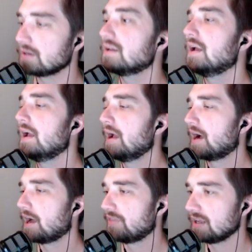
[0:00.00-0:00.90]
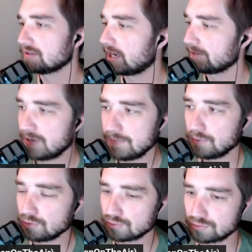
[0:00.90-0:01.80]
And I think a lot of
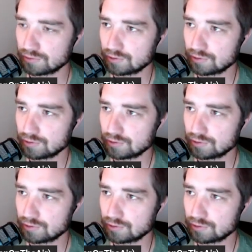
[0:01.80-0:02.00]
people,